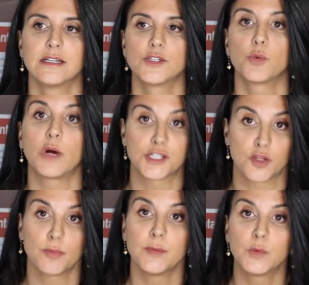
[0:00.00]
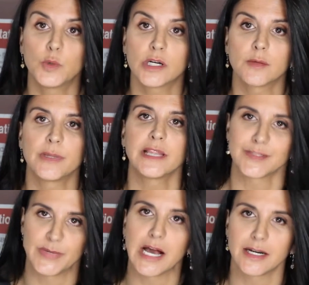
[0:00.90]
to watch other people work, but
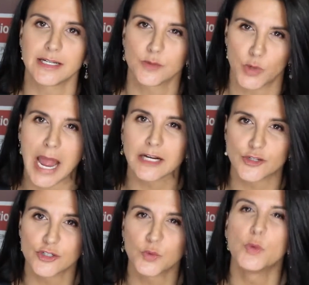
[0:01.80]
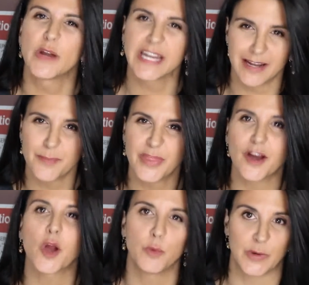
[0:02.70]
let's be honest, we're actors. We want to get up
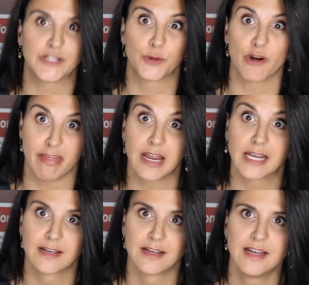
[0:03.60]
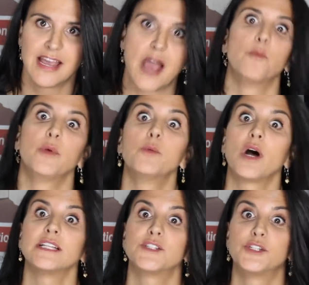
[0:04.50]
there and we want to do our thing. And we
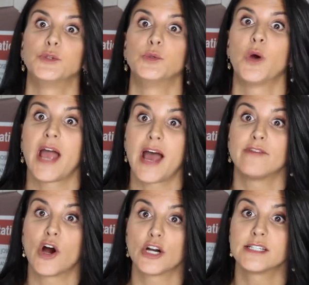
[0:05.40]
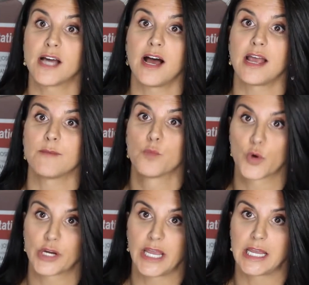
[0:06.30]
want to have our time
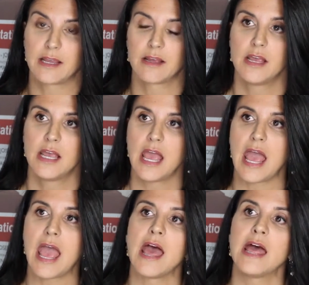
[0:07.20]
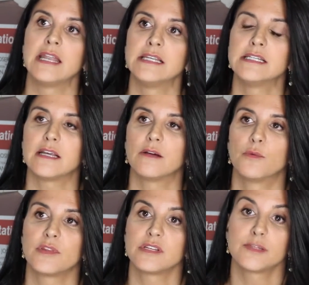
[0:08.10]
working. And
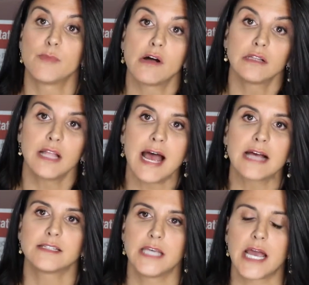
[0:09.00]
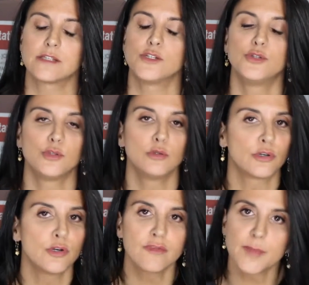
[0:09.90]
with a small class, yes, you do
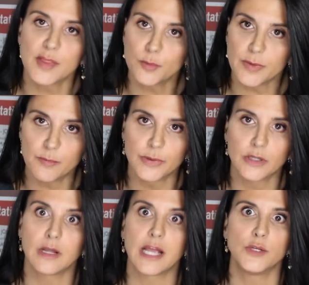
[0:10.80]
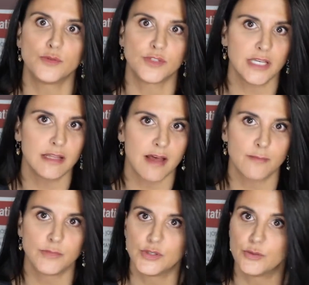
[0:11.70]
learn from other people and you see
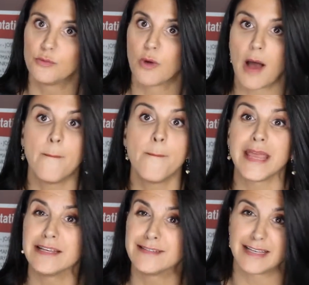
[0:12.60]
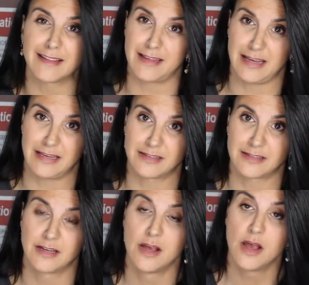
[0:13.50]
them do amazing
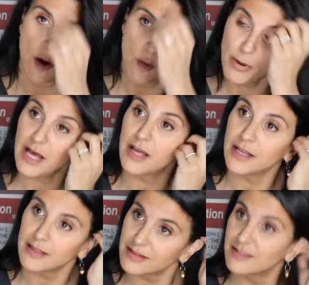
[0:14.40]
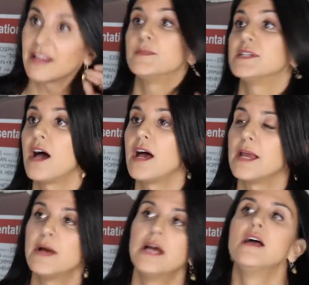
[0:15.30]
things. But at the same
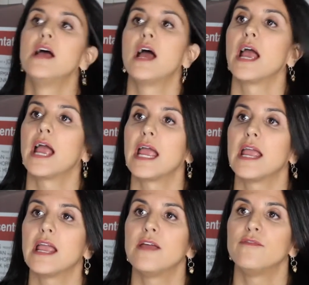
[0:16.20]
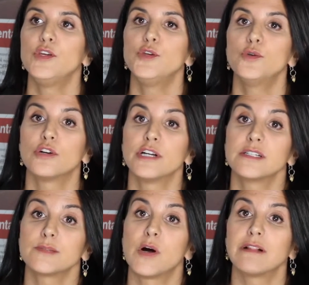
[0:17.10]
time, if you are in
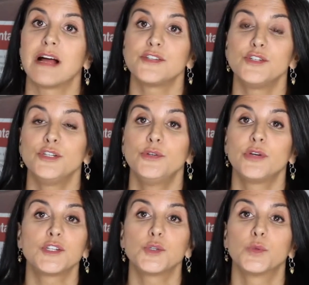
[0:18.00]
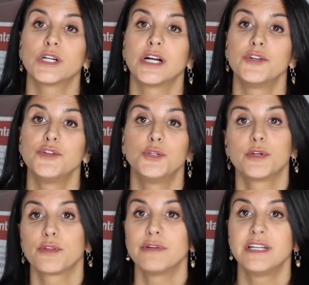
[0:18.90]
a small class, you get to work on two
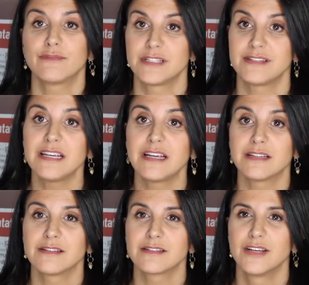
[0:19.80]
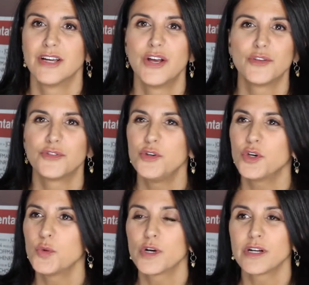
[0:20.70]
or three different scenes. So you
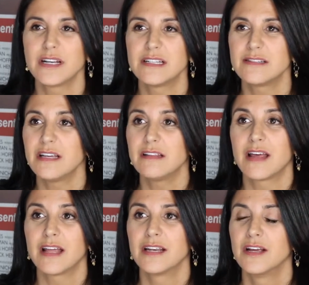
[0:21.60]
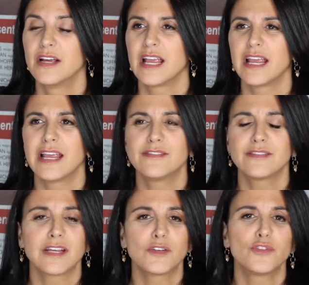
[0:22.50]
could work on a scene that
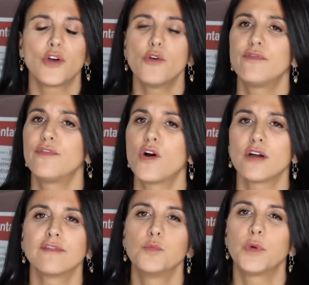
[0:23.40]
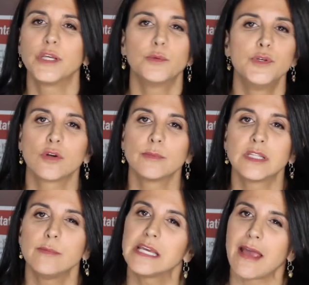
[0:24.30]
is like so far from what you would
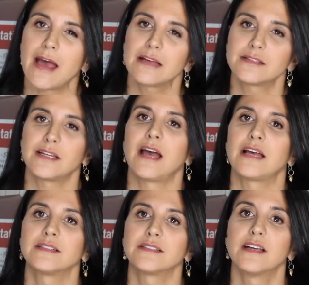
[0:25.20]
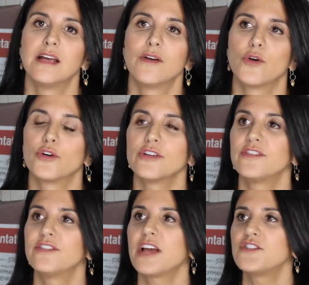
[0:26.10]
normally be cast as, or is
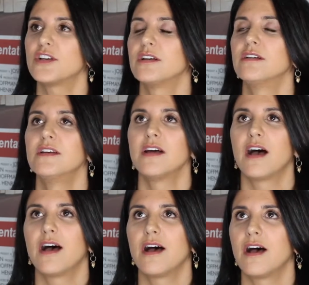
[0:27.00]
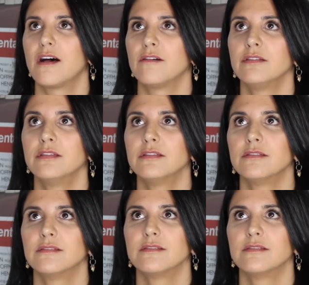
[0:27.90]
such a, a, a